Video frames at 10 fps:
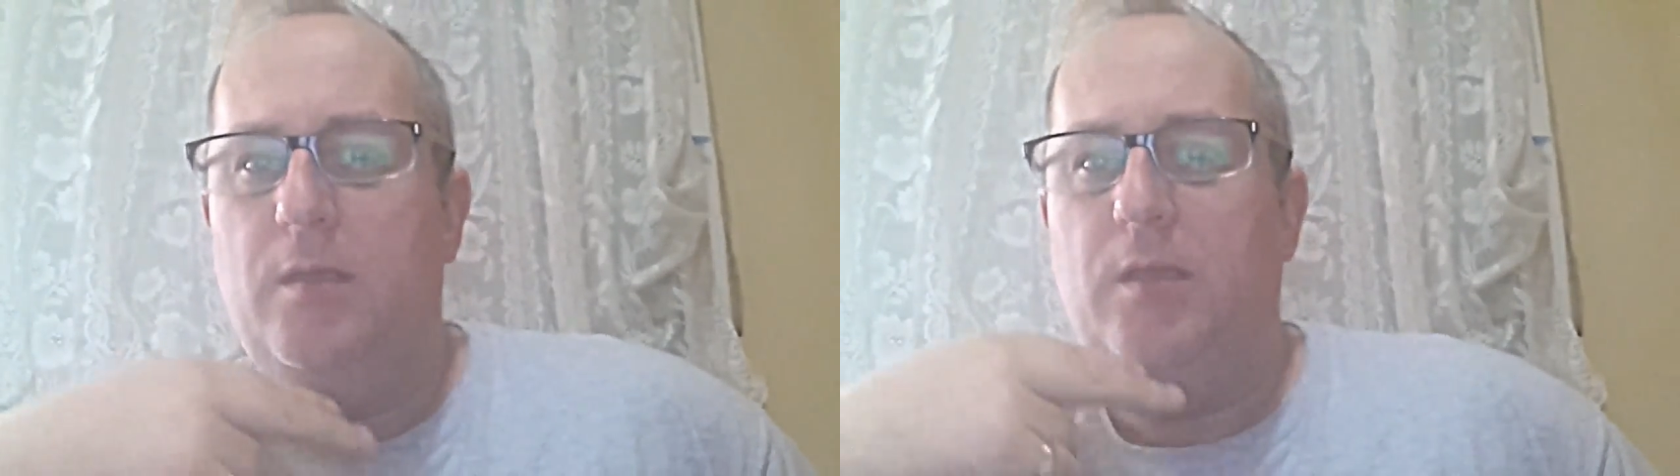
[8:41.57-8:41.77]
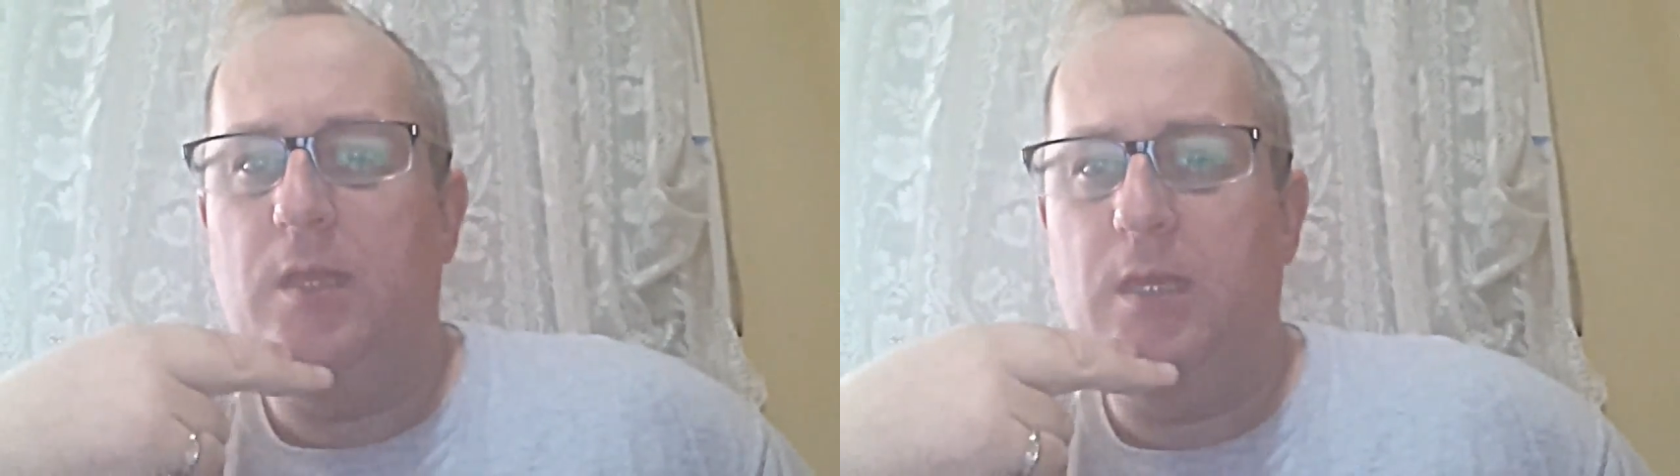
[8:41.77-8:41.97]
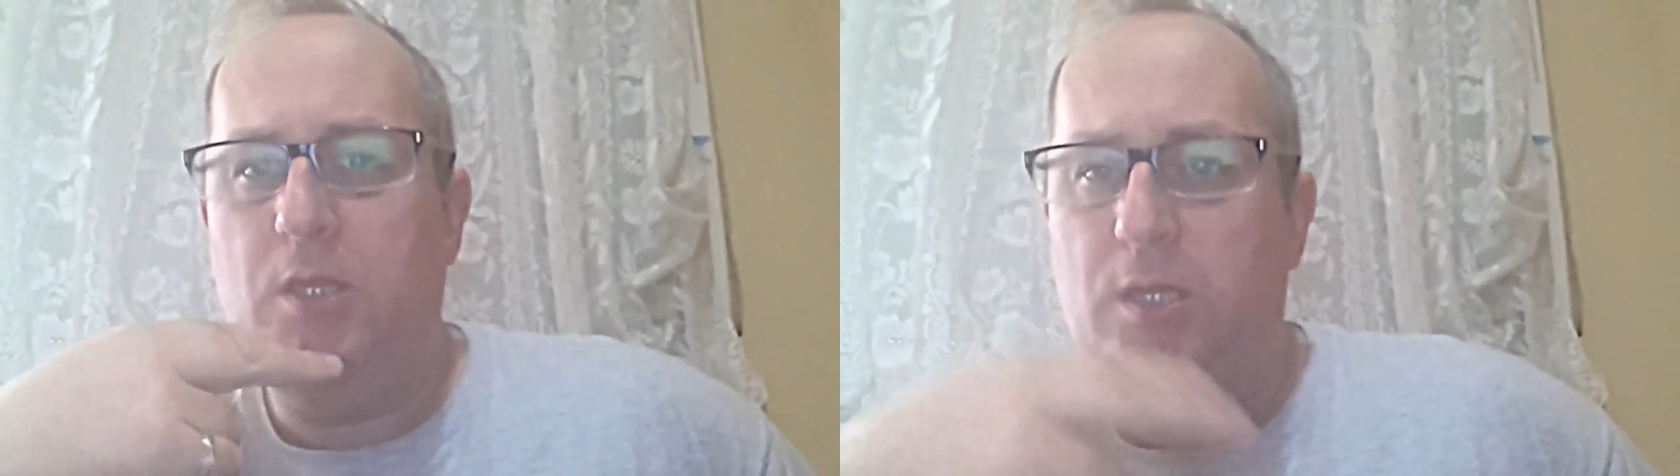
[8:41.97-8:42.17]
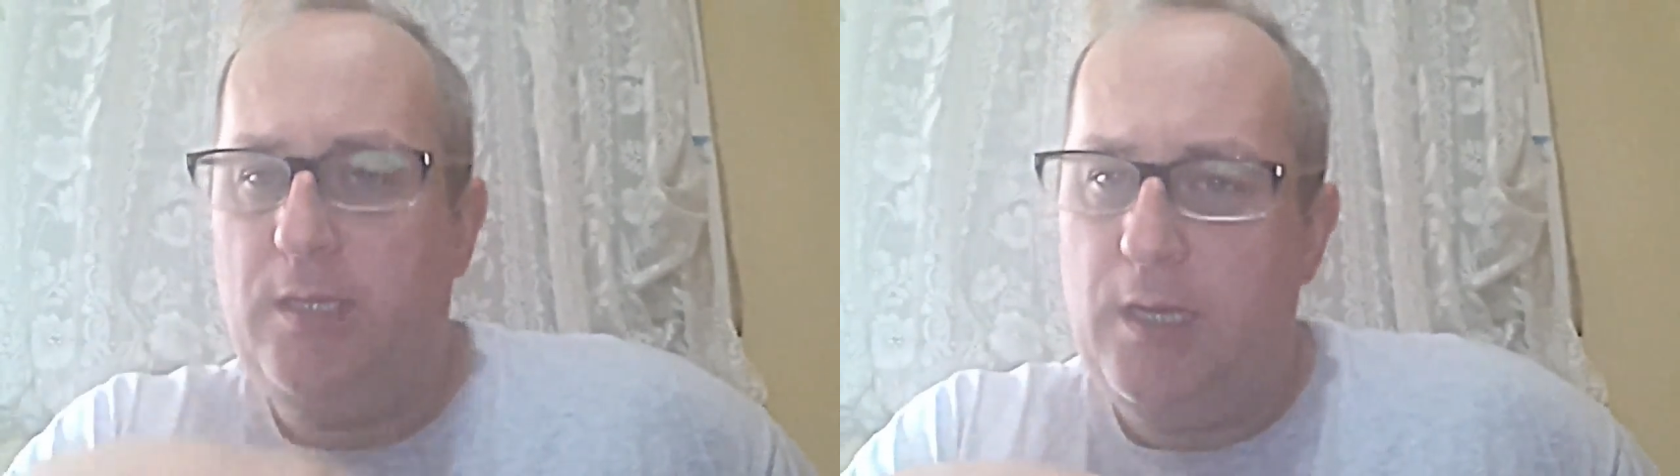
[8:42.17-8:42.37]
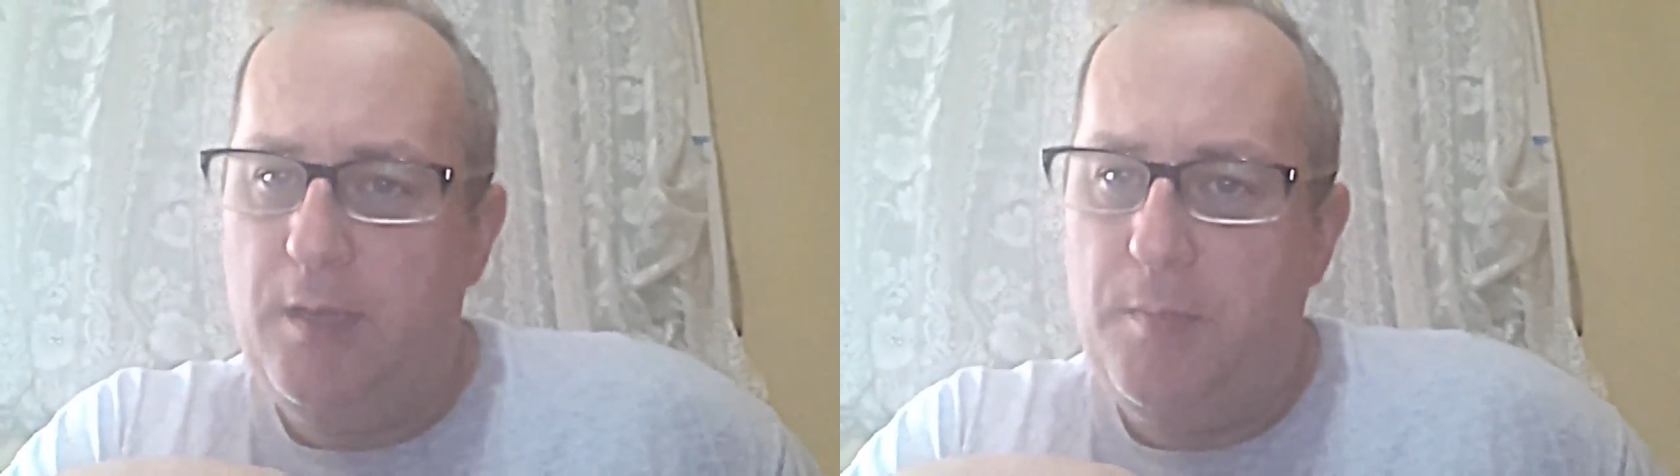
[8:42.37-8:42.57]
you need a
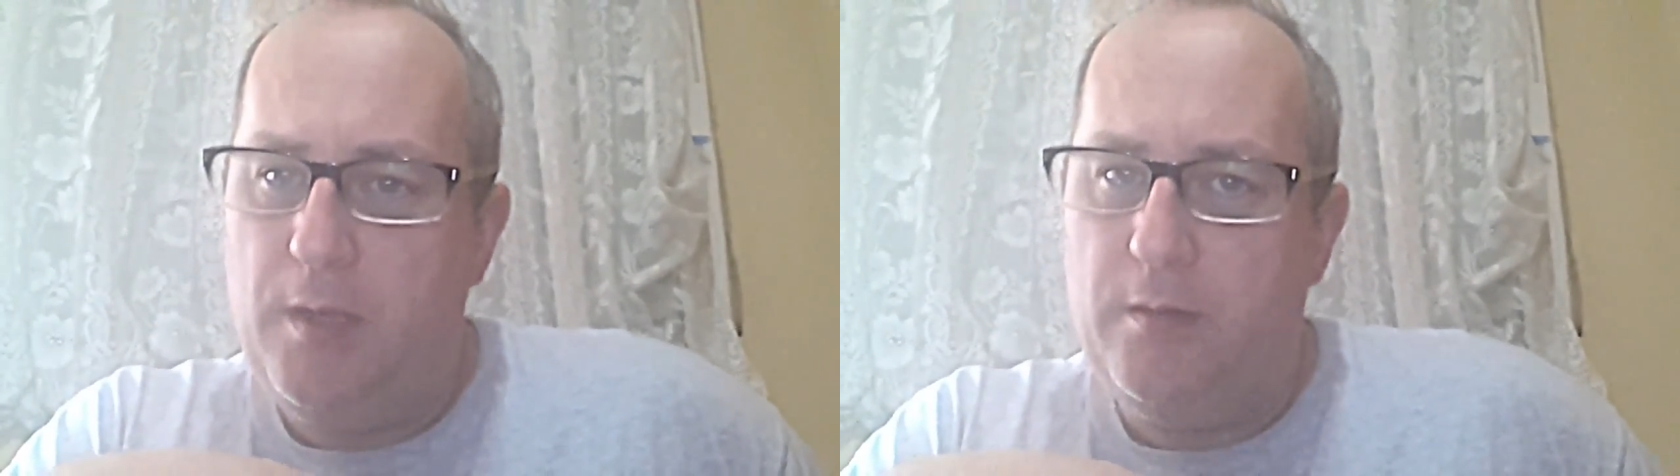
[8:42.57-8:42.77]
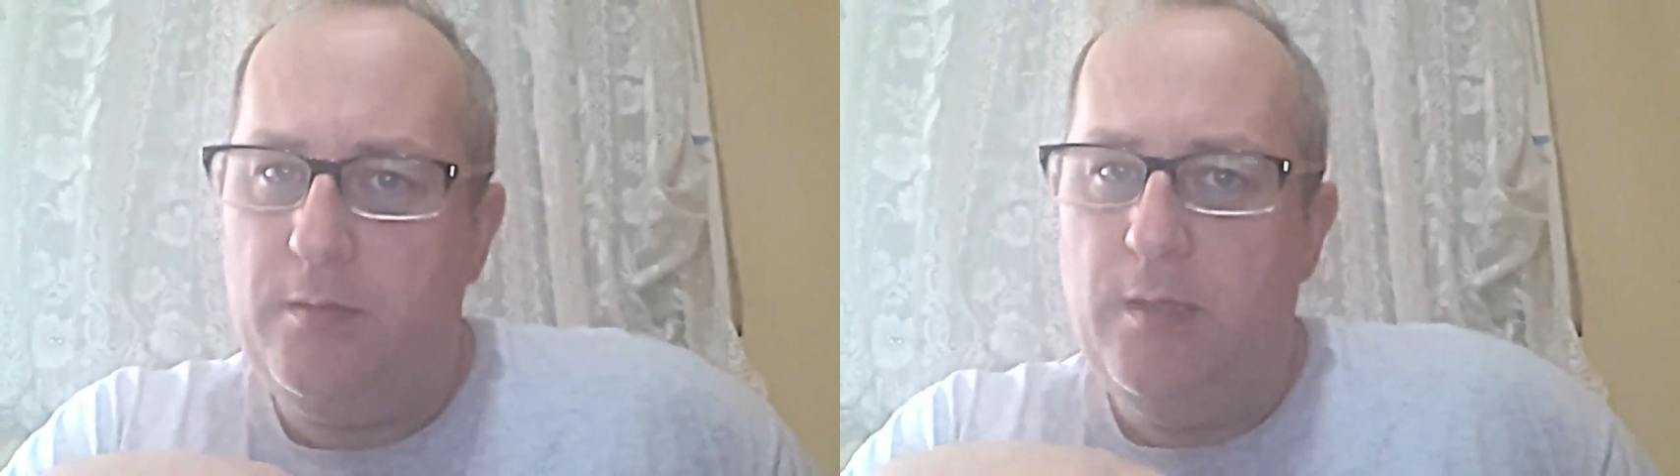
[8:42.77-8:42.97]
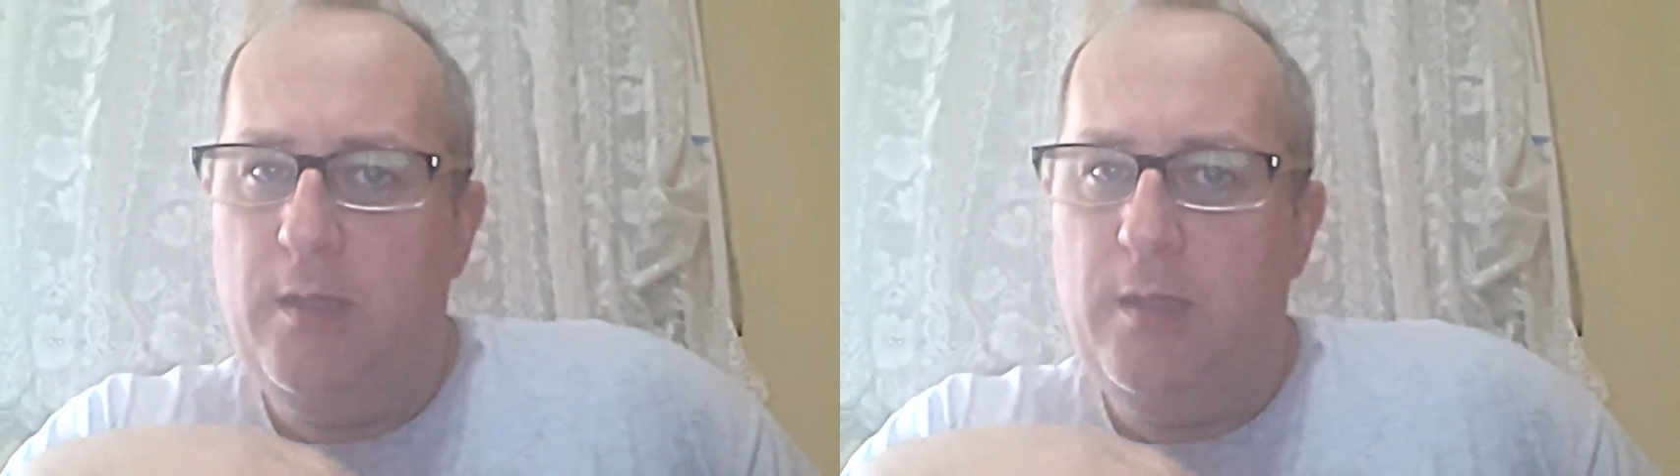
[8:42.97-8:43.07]
utility bill,